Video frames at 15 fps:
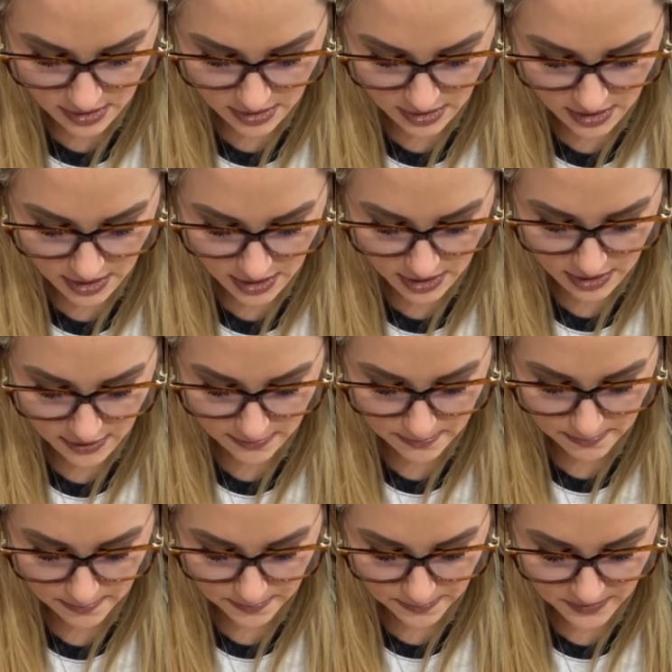
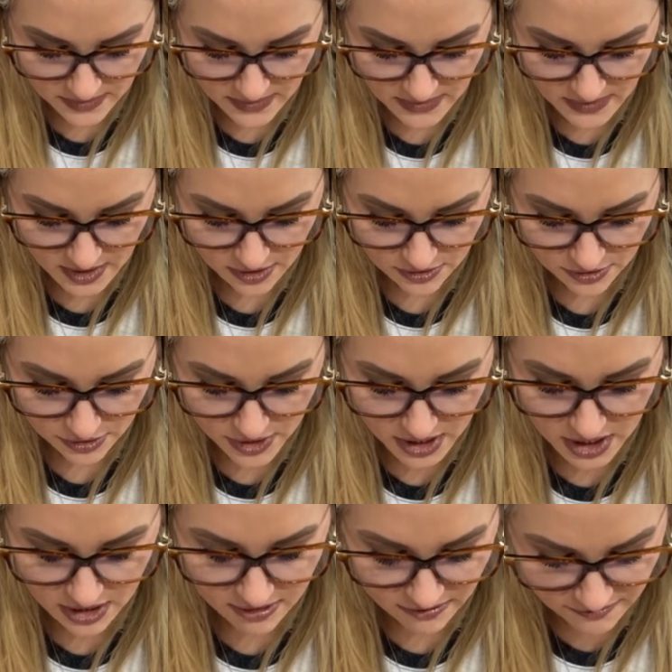You're
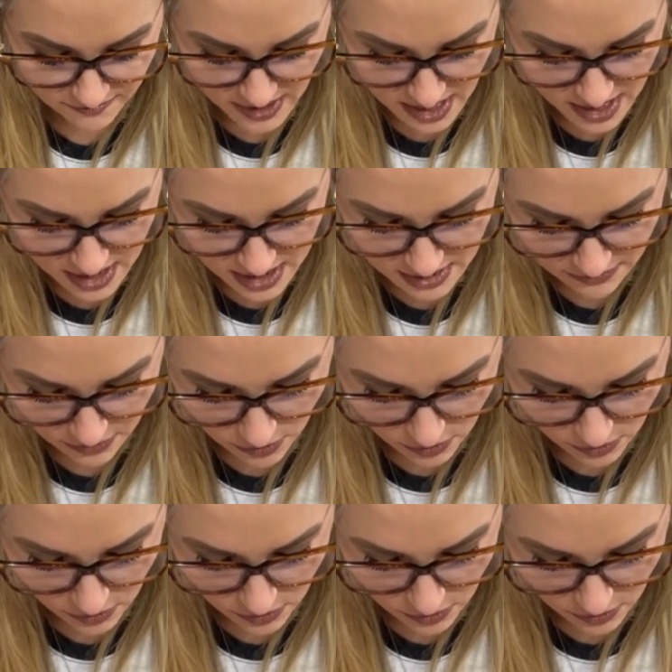getting 5